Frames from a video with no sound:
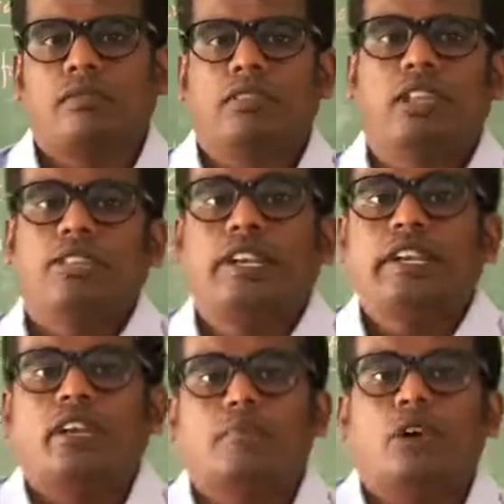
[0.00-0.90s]
In the
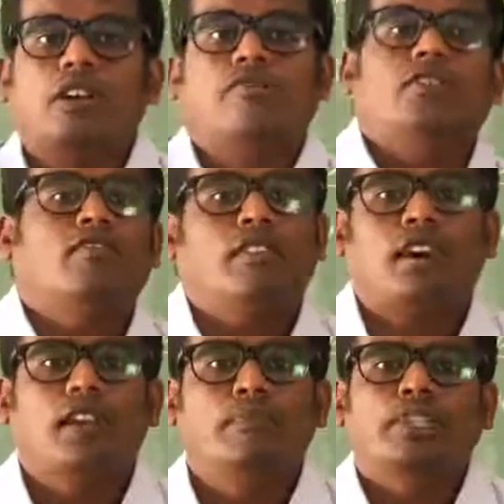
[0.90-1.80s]
center part of the
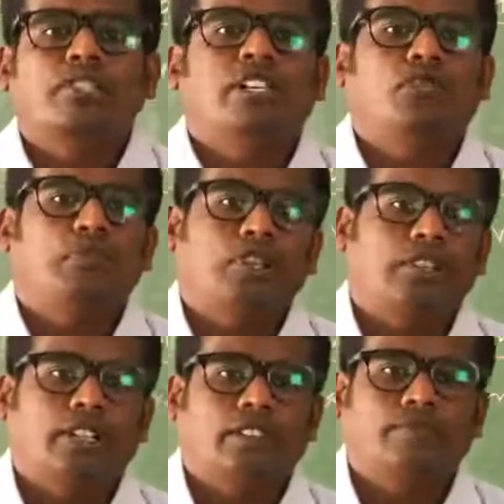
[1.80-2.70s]
flower, pistil is present.